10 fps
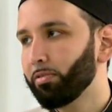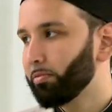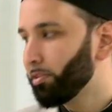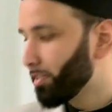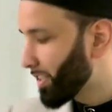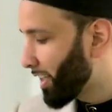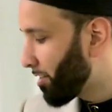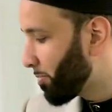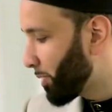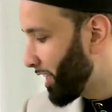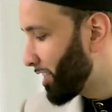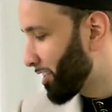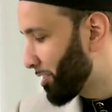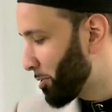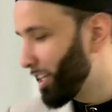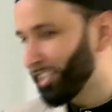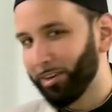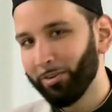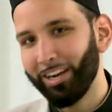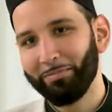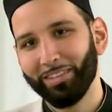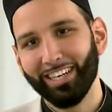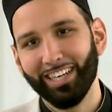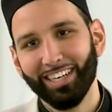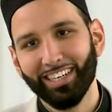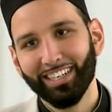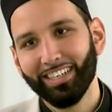we were together in Malaysia two days ago, alhamdulillah,